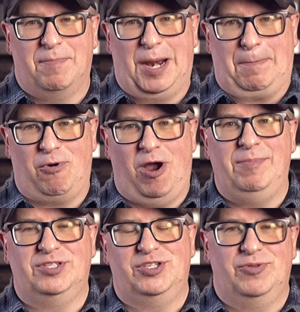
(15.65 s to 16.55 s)
but I
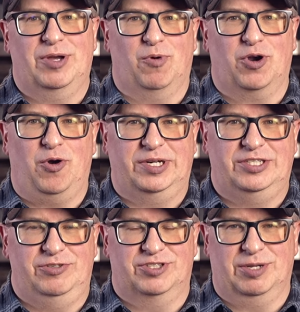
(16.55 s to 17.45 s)
promise you that we're going
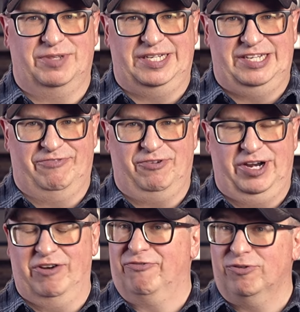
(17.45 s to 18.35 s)
to do something different here.